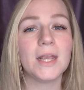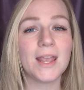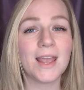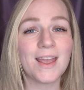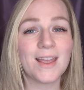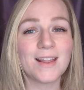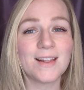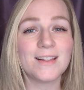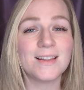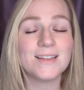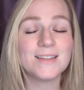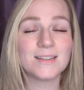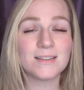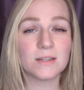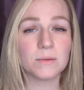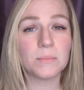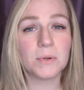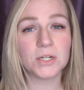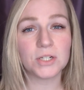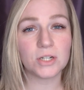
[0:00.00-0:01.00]
again, this is
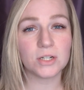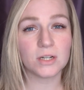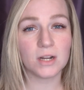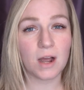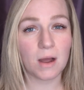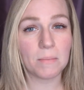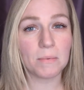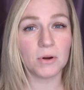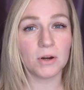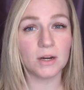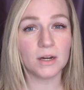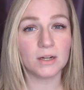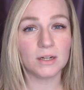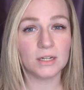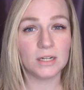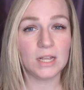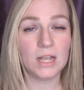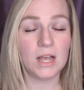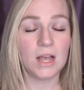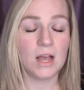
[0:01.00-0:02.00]
a budget topper.
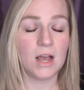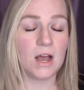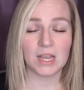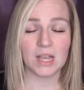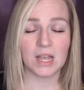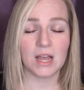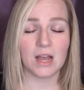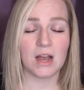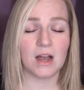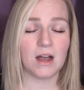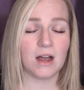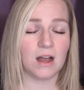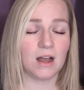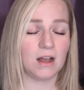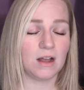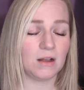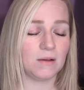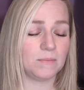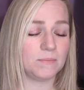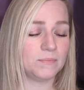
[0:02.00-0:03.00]

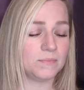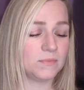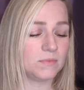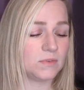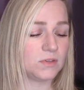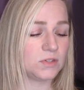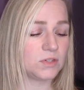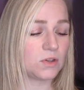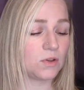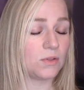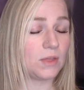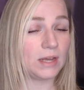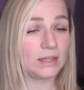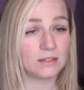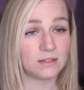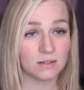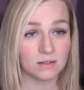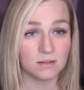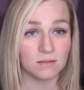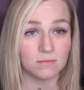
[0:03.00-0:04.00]
So
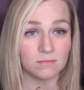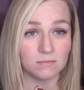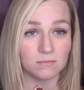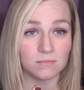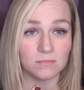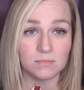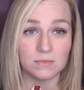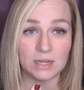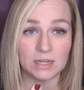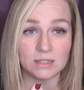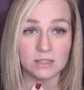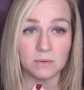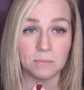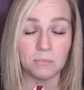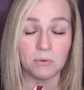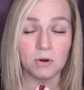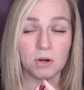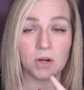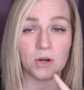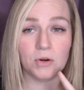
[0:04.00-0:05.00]
that's a
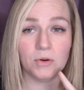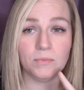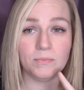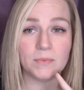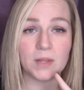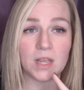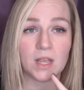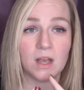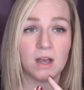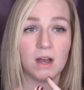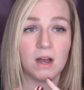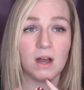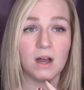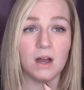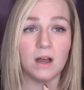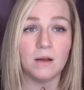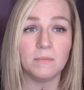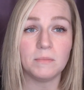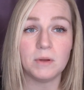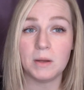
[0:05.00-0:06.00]
pro.
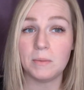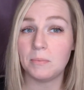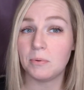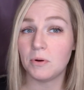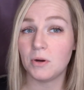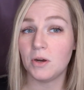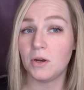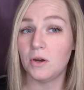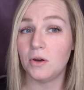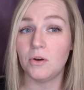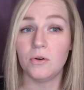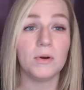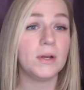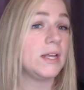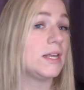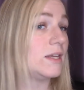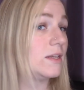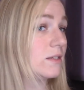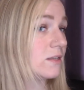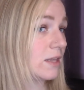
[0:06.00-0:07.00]
A pro
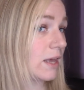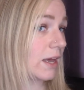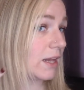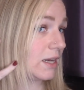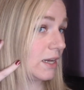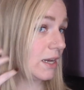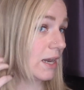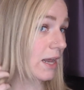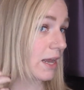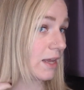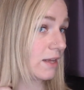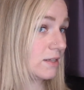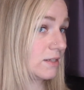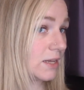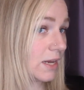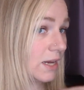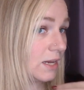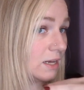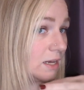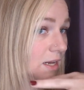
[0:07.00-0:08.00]
is that it has
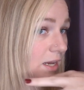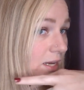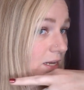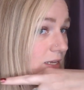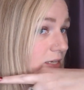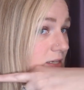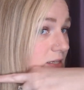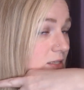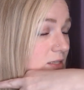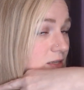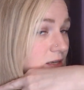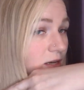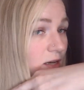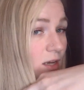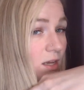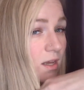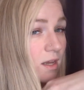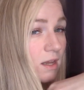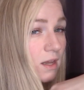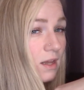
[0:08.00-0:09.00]
a nice
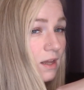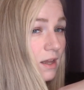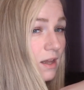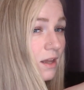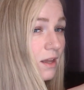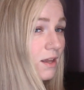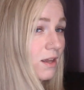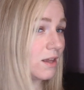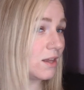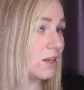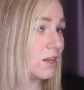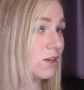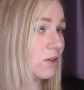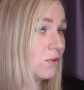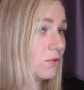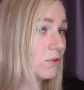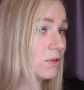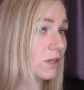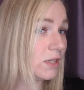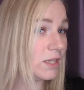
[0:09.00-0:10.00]

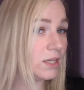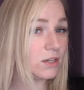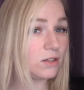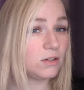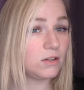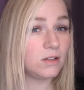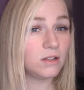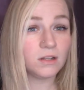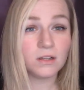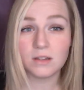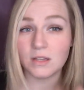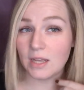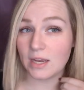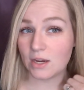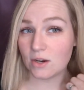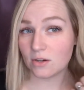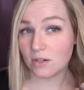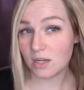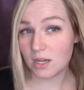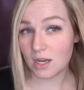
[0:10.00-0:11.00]
cute little
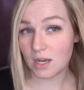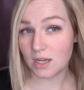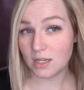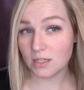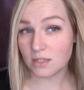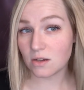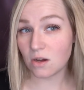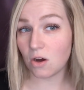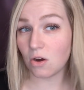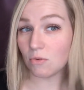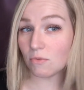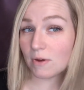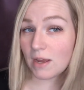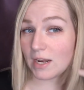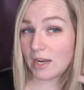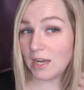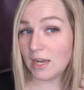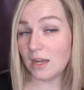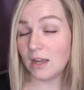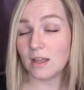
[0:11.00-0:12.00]
layered cut
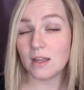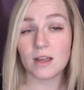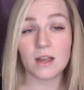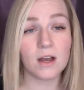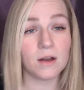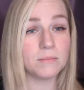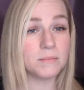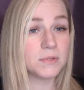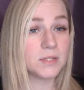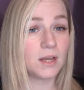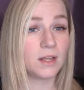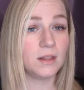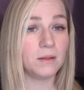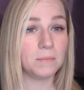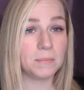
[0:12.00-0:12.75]
already comes on the